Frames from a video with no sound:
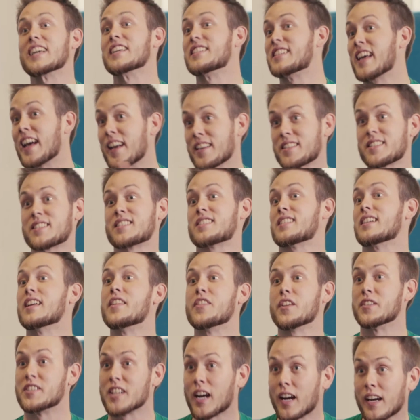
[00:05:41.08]
tests in
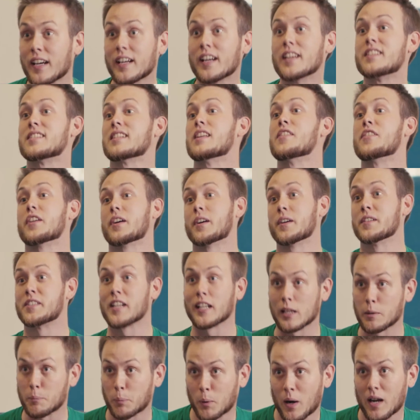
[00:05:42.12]
their diet, in their
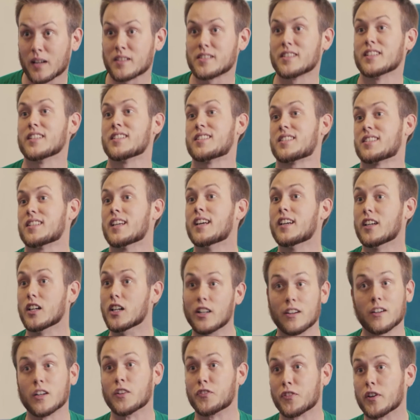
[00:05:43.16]
daily practice
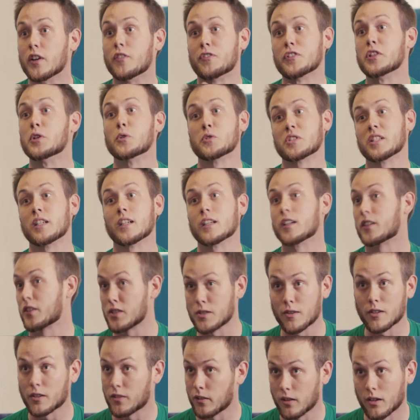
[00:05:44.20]
of using,
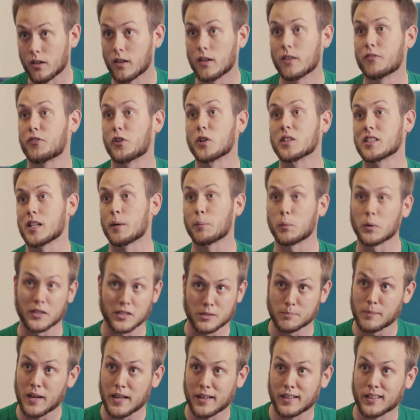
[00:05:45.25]
for example,
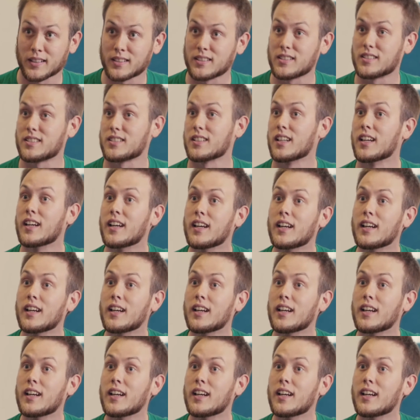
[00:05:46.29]
cosmetics?